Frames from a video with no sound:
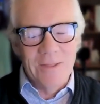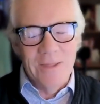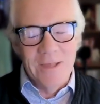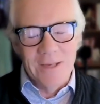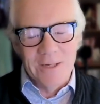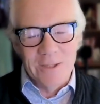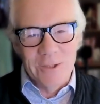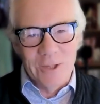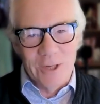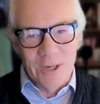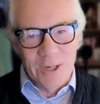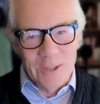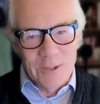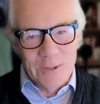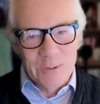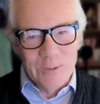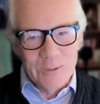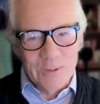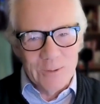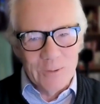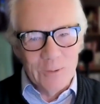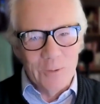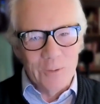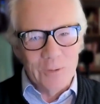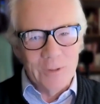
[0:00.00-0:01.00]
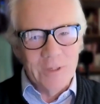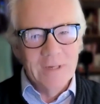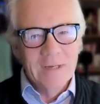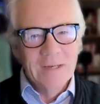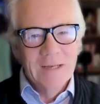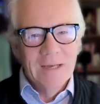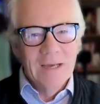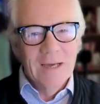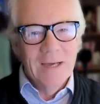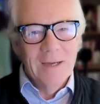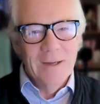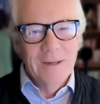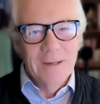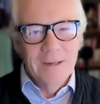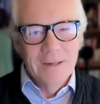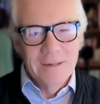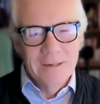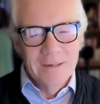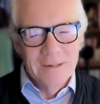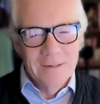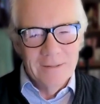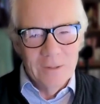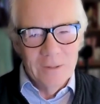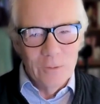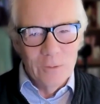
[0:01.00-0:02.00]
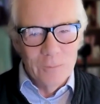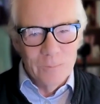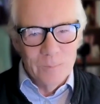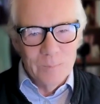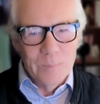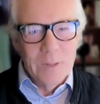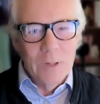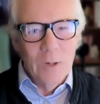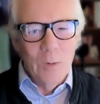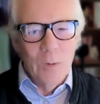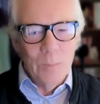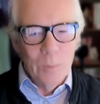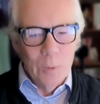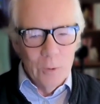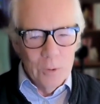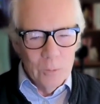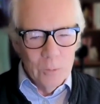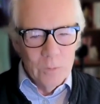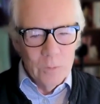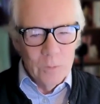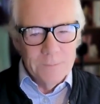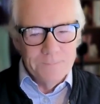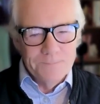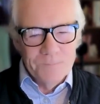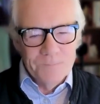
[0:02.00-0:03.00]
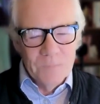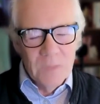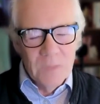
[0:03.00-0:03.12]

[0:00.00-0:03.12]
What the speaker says: than trying to do it the old PowerPoint way.